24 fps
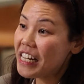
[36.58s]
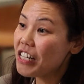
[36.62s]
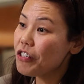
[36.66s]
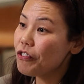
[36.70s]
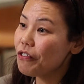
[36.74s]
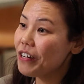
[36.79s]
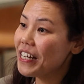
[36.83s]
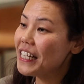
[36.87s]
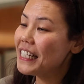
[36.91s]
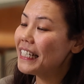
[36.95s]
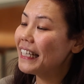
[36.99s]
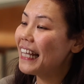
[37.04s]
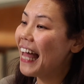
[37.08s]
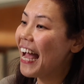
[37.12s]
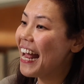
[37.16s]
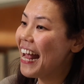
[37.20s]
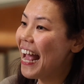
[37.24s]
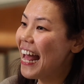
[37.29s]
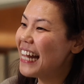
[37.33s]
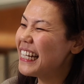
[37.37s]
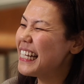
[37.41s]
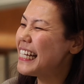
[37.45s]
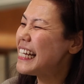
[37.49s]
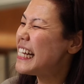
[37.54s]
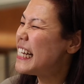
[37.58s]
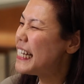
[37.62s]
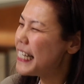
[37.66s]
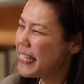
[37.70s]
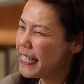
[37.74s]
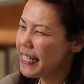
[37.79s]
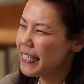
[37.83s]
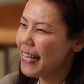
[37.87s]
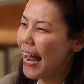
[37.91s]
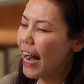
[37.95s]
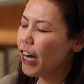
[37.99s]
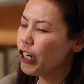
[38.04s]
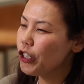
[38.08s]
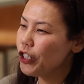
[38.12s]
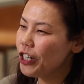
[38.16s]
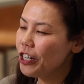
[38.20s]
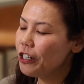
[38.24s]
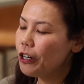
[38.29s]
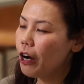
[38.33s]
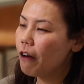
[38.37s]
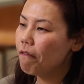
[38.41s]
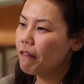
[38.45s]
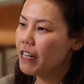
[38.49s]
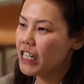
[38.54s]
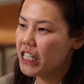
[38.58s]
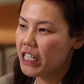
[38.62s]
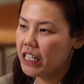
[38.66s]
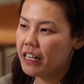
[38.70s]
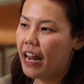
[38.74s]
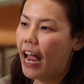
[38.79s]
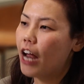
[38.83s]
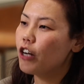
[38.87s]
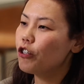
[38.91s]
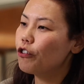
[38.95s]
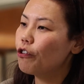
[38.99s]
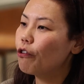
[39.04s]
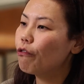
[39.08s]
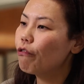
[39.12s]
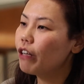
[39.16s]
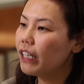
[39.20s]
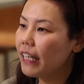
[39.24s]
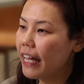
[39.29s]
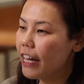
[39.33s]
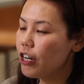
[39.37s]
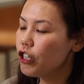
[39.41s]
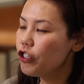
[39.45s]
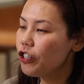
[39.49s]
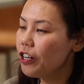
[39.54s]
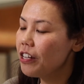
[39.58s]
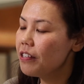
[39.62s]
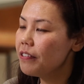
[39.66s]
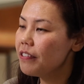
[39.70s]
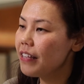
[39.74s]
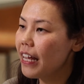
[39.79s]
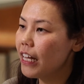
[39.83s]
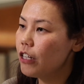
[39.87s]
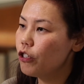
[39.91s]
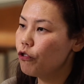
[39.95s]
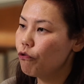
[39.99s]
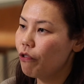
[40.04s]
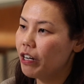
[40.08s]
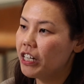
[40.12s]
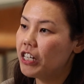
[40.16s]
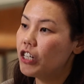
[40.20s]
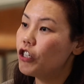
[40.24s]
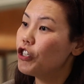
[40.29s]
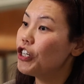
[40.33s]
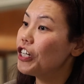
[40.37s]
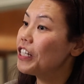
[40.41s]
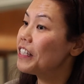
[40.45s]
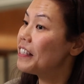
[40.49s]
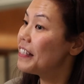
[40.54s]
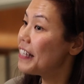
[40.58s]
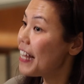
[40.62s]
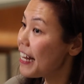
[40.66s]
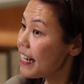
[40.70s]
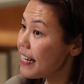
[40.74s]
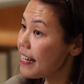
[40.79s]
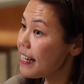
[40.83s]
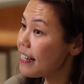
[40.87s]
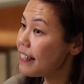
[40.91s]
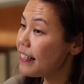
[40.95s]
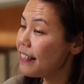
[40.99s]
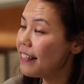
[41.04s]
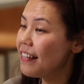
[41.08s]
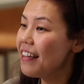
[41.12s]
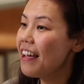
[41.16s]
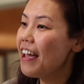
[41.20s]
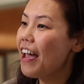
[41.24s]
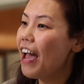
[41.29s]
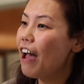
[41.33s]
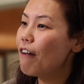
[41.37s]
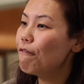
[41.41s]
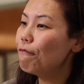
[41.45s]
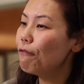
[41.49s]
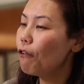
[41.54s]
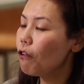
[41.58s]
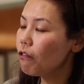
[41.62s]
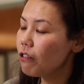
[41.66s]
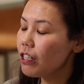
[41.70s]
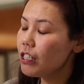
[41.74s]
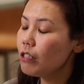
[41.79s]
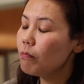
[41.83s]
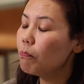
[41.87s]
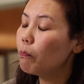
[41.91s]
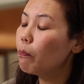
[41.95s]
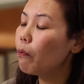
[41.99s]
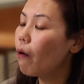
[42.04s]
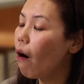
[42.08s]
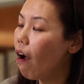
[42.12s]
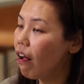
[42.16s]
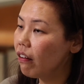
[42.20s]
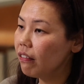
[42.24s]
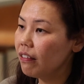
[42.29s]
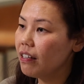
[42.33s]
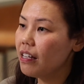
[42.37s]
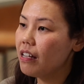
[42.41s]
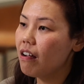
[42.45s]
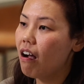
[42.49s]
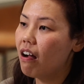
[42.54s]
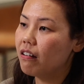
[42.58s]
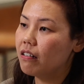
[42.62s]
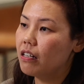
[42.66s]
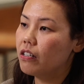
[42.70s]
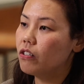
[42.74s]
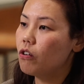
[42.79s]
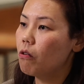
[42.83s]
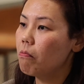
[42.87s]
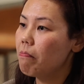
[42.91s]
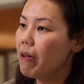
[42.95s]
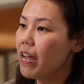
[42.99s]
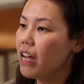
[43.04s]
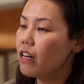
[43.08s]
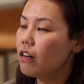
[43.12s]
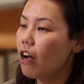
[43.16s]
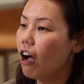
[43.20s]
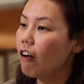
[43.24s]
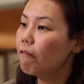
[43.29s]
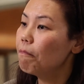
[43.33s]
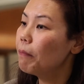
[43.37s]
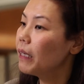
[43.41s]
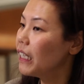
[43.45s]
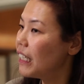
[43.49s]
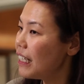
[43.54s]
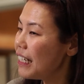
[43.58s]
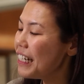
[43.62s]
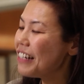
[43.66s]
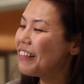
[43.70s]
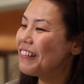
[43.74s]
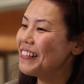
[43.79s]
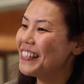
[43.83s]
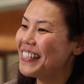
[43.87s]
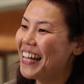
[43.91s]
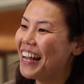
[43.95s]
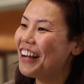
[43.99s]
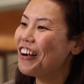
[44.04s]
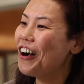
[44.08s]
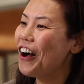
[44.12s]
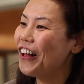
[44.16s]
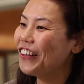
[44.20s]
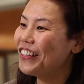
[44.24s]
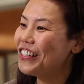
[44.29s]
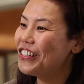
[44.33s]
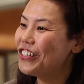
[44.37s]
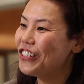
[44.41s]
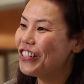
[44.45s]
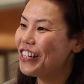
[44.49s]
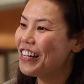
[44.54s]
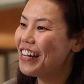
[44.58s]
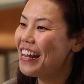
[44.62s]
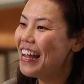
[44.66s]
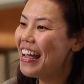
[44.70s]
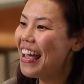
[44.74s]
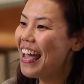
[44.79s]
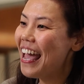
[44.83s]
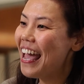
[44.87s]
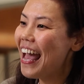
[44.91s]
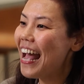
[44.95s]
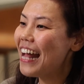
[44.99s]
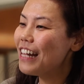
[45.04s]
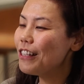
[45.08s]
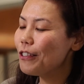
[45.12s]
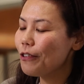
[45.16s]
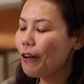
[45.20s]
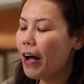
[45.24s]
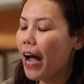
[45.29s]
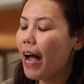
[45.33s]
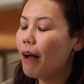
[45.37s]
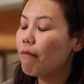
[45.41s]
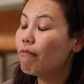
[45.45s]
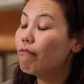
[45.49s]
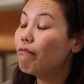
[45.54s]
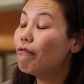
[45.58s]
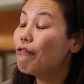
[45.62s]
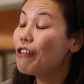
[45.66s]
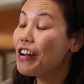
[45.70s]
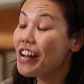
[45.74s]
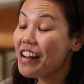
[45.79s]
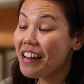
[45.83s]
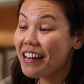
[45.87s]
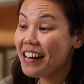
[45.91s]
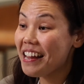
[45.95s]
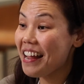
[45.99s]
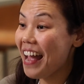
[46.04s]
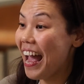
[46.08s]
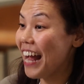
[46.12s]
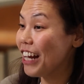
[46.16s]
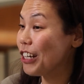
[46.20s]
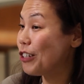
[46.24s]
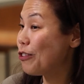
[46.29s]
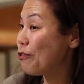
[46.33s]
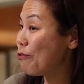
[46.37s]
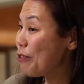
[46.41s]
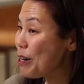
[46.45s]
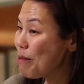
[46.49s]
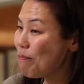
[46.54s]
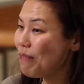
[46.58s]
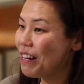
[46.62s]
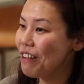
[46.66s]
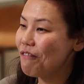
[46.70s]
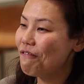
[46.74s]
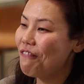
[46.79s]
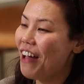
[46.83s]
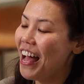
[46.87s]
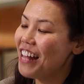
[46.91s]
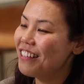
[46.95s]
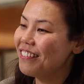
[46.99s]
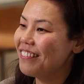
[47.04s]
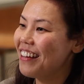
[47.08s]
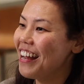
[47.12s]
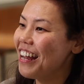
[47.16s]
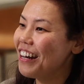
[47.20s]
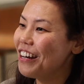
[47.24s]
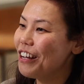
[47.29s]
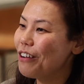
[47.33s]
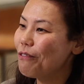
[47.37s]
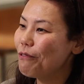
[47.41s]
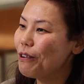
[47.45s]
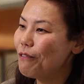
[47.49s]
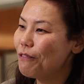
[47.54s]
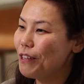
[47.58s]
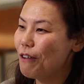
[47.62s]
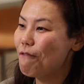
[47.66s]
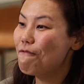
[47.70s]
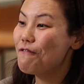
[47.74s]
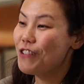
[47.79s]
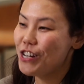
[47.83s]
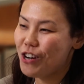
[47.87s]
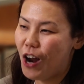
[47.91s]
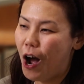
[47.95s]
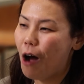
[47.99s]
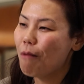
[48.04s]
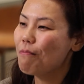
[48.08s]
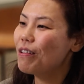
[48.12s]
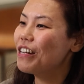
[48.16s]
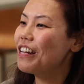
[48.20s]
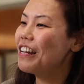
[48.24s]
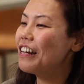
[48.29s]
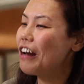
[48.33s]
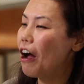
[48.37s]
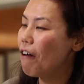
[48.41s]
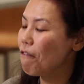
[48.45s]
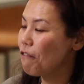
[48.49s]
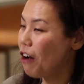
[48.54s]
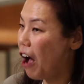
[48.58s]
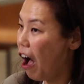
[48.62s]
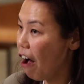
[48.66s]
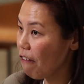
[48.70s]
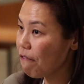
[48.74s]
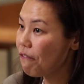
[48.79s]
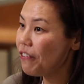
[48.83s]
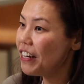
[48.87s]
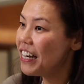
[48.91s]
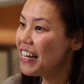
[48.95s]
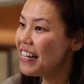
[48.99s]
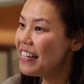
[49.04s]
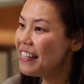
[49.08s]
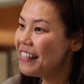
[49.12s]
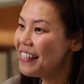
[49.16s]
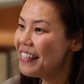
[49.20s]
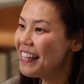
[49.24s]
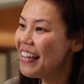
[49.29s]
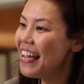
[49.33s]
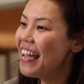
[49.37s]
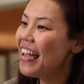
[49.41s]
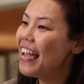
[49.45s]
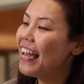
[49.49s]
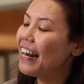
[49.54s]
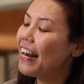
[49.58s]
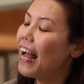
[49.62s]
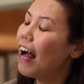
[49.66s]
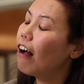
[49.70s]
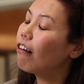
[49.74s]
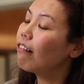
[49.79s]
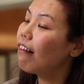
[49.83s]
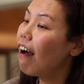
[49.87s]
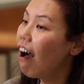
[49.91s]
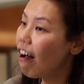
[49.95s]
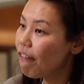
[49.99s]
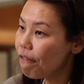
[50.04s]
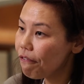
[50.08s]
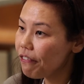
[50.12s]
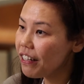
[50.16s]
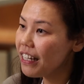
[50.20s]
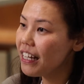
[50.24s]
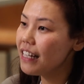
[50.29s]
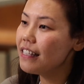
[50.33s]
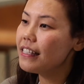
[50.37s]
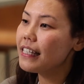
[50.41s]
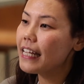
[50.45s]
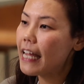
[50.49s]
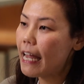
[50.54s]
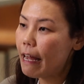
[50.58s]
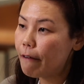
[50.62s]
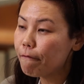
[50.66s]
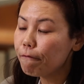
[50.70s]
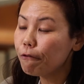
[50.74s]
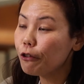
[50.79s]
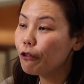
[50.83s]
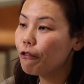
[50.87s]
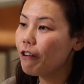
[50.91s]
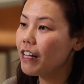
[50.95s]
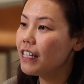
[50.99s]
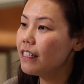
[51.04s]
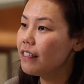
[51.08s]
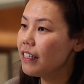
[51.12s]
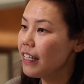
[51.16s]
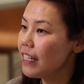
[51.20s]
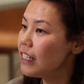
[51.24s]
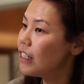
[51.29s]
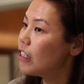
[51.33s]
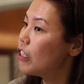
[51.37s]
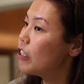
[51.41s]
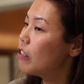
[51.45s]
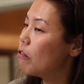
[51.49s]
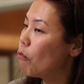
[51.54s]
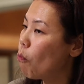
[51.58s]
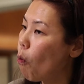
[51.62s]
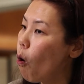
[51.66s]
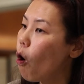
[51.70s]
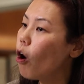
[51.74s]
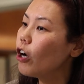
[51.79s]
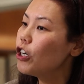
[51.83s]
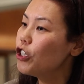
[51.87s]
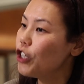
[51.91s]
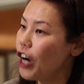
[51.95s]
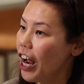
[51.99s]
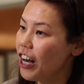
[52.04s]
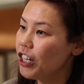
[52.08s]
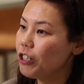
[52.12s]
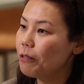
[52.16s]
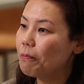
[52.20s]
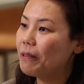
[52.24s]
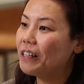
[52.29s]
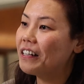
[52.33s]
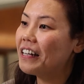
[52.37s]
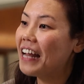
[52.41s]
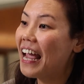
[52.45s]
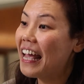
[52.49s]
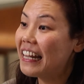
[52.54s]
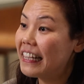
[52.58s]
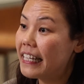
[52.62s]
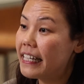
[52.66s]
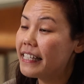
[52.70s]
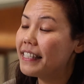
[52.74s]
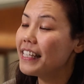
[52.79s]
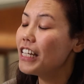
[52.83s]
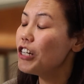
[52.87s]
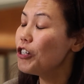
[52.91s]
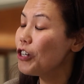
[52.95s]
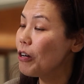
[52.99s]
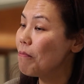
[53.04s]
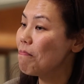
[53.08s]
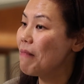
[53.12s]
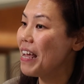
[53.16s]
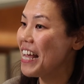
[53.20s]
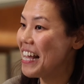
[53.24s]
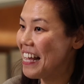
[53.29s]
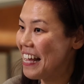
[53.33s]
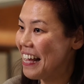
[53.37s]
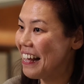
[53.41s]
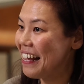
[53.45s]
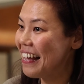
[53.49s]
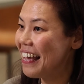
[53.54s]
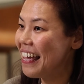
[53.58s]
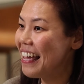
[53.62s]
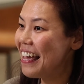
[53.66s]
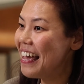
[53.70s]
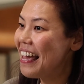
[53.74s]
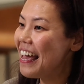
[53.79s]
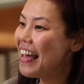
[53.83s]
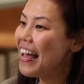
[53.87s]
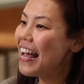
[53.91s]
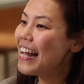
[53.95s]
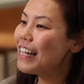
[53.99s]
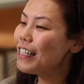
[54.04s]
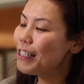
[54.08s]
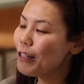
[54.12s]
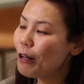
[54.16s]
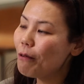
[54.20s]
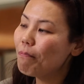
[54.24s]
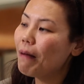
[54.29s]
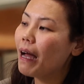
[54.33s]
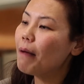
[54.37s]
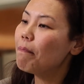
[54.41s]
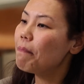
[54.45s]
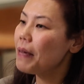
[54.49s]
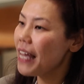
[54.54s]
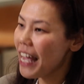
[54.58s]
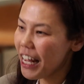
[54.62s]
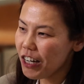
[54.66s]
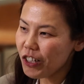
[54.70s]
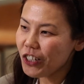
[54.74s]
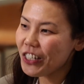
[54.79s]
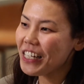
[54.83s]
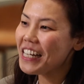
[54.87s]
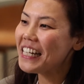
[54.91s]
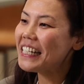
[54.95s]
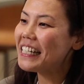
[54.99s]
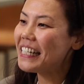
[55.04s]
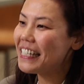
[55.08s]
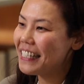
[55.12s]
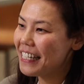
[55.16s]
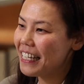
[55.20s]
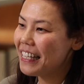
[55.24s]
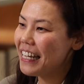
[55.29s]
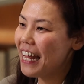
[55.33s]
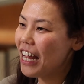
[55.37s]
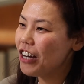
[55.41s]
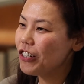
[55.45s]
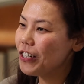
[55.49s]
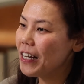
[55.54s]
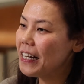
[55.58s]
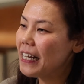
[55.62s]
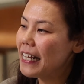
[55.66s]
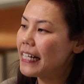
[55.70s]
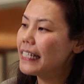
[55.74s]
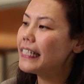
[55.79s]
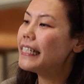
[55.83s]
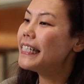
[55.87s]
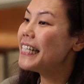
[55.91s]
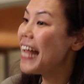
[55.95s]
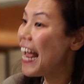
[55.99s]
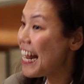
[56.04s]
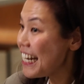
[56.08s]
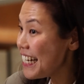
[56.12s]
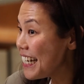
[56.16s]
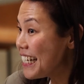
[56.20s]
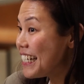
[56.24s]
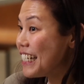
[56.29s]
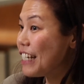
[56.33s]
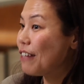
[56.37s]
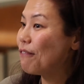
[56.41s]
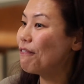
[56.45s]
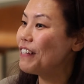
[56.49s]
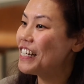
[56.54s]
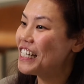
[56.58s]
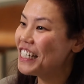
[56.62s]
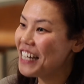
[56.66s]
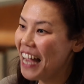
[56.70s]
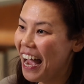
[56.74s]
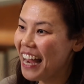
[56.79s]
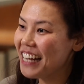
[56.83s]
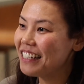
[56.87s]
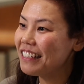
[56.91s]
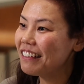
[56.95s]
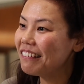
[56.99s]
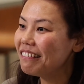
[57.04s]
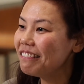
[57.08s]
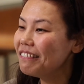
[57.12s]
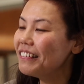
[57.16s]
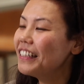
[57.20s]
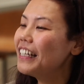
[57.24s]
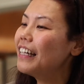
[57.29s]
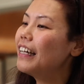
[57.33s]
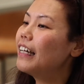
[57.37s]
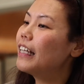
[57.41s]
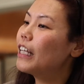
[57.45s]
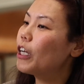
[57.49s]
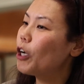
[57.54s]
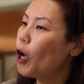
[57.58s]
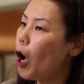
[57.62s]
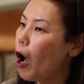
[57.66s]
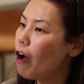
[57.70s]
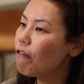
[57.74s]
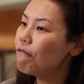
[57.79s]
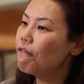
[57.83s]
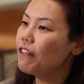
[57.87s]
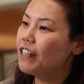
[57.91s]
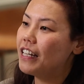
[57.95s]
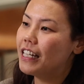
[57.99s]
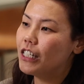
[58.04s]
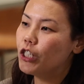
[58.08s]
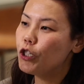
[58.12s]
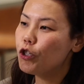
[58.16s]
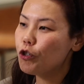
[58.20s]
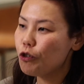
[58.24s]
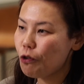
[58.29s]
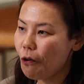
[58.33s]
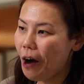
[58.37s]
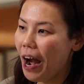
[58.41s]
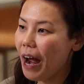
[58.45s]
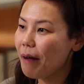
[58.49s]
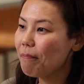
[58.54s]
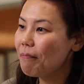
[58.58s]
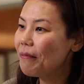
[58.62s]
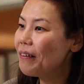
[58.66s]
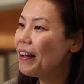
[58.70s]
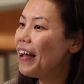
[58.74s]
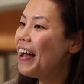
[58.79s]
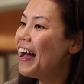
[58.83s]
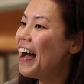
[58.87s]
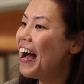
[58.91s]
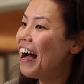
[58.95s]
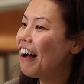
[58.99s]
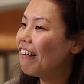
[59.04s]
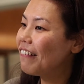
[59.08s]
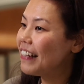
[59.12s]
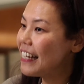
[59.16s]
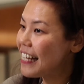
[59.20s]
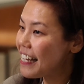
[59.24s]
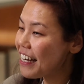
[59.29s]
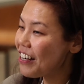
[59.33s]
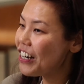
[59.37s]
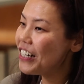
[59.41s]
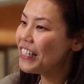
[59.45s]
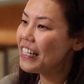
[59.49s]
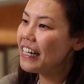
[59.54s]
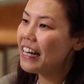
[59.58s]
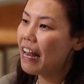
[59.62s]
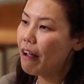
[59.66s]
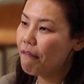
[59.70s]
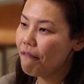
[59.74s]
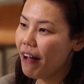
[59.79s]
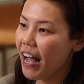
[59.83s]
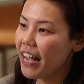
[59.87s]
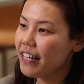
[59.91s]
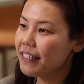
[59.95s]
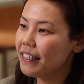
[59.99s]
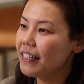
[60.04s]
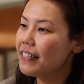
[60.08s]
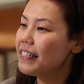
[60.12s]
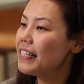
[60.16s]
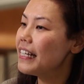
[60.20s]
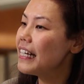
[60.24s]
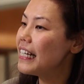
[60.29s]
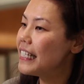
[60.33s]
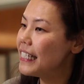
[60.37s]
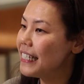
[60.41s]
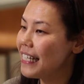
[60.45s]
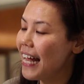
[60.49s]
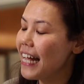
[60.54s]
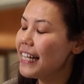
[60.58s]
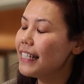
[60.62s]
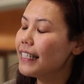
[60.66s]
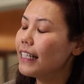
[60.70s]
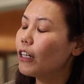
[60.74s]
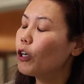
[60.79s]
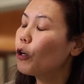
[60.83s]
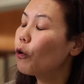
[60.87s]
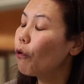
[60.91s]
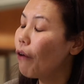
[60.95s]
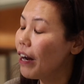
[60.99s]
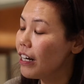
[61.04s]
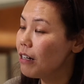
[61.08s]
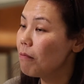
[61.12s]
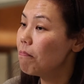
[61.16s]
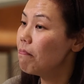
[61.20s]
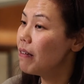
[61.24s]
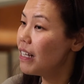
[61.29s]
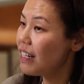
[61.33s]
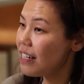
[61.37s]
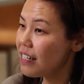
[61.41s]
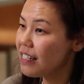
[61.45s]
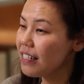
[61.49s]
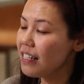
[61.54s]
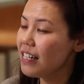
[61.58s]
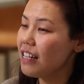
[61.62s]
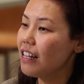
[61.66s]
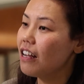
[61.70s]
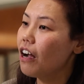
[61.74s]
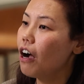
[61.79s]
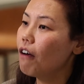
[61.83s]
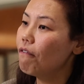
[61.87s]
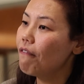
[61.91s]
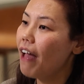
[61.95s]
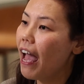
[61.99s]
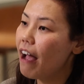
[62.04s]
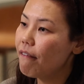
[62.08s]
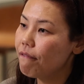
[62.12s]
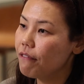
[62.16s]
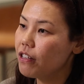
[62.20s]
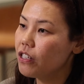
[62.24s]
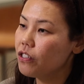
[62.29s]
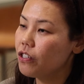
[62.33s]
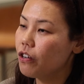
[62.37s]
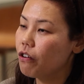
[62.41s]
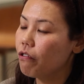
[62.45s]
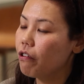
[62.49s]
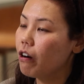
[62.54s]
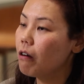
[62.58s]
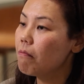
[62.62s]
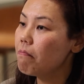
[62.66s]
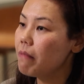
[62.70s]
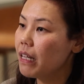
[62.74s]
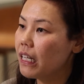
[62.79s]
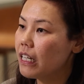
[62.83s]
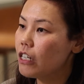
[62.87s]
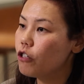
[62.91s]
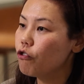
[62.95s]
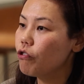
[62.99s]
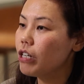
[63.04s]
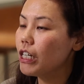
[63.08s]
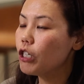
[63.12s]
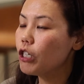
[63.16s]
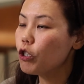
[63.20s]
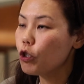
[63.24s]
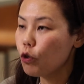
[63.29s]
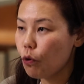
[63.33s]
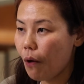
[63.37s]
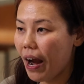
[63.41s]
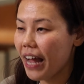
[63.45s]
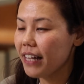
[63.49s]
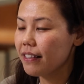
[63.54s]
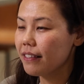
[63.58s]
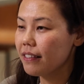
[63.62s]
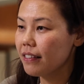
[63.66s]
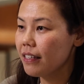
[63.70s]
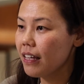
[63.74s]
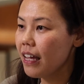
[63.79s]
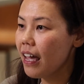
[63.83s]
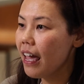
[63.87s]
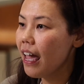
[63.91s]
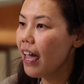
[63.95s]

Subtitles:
interests lie at the intersection of international relations and strategic studies and focus broadly on the domain of political psychology. And so I'm really extremely fascinated with the phenomenon of confidence and how confidence influences war judgment and decision making. And so my PhD dissertation is tentatively titled The Confidence Trap: How Leaders and Advisors Assess the Credibility of Adversarial Military Threats.